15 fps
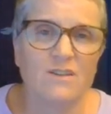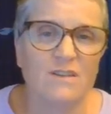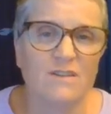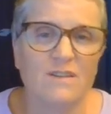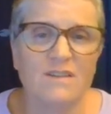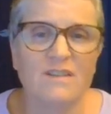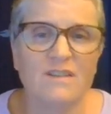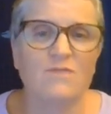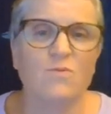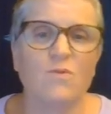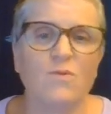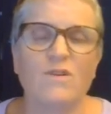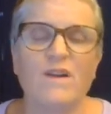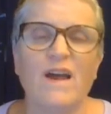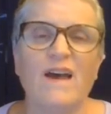This this
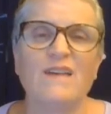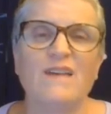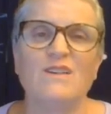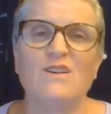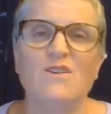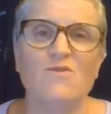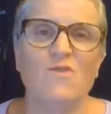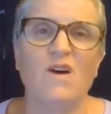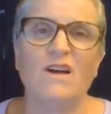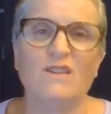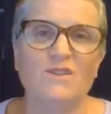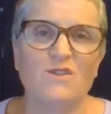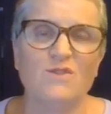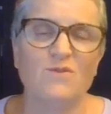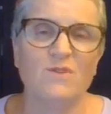word has a
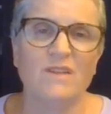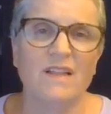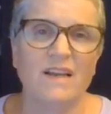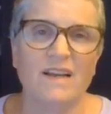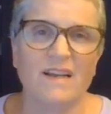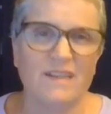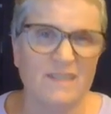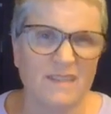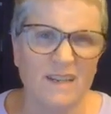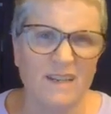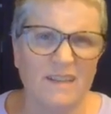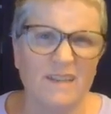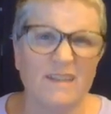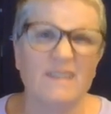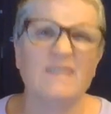nuance to it. Like I
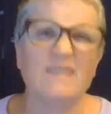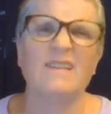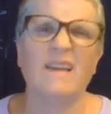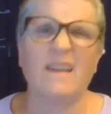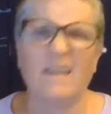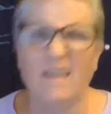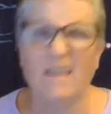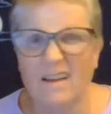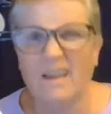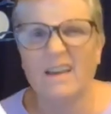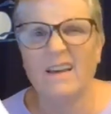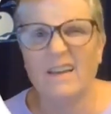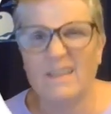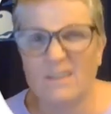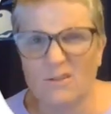said, that it's like
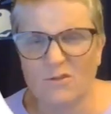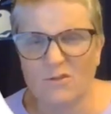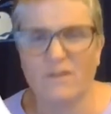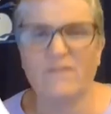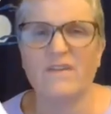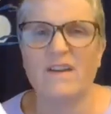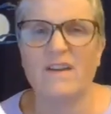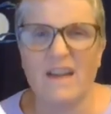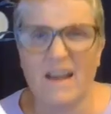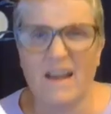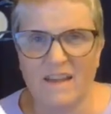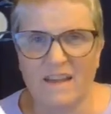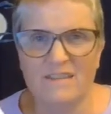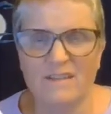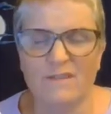it's sort of a
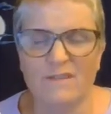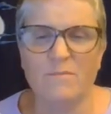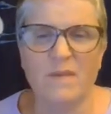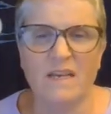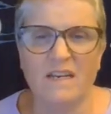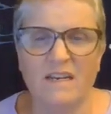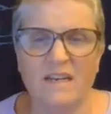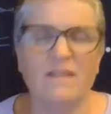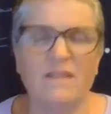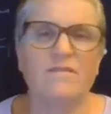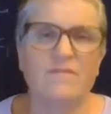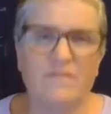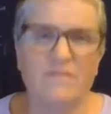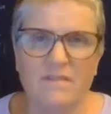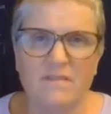negative meaning
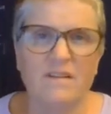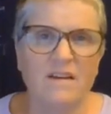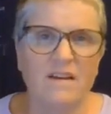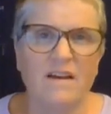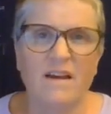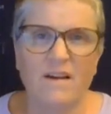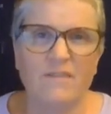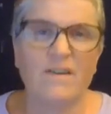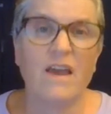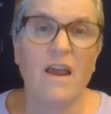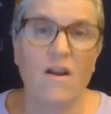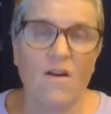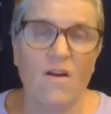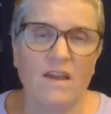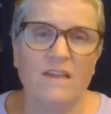of of
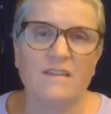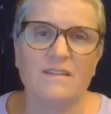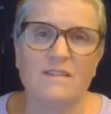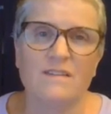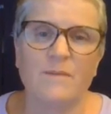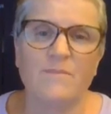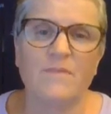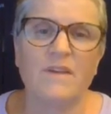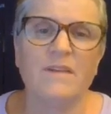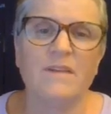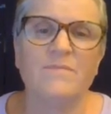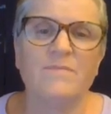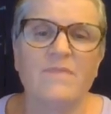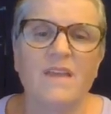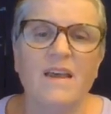carrying
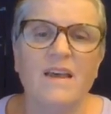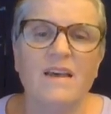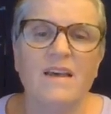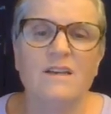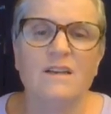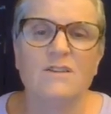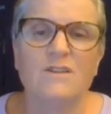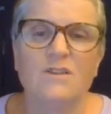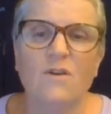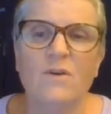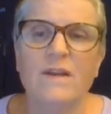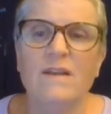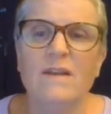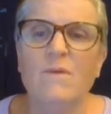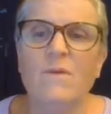something. So,
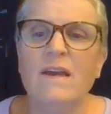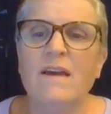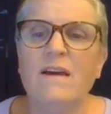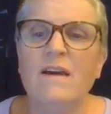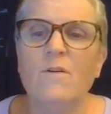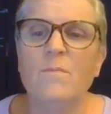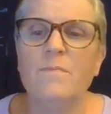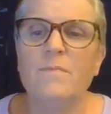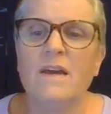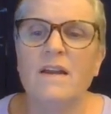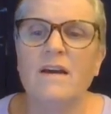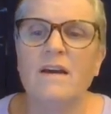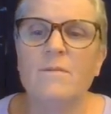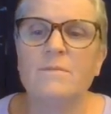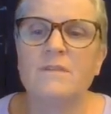anyway, I hope that
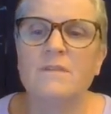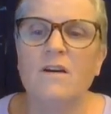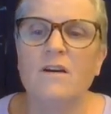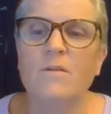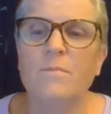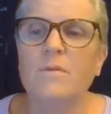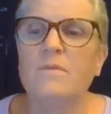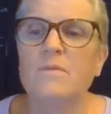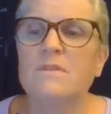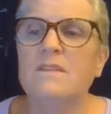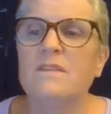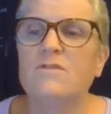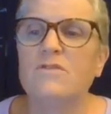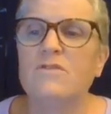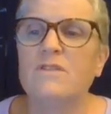helps. I hope it was
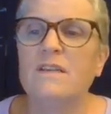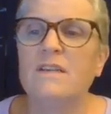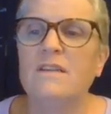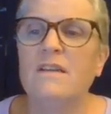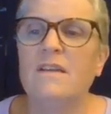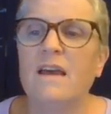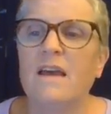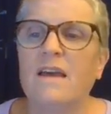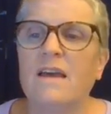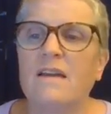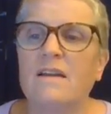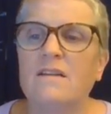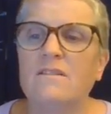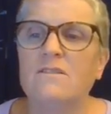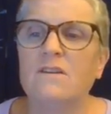interesting,
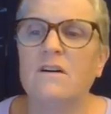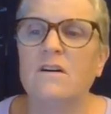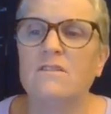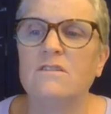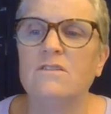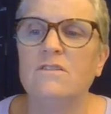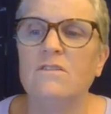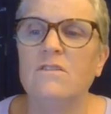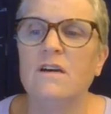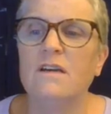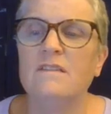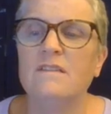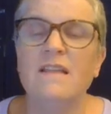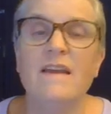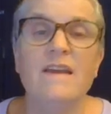and I'll talk to you
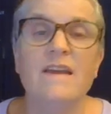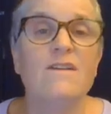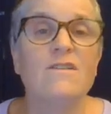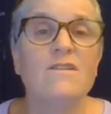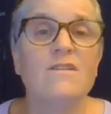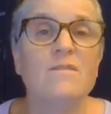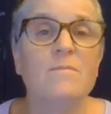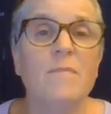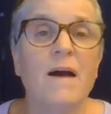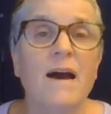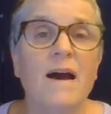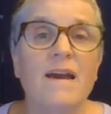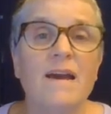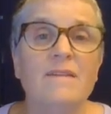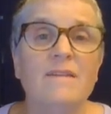guys later.
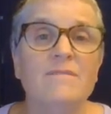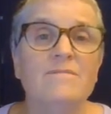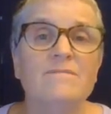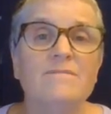Bye.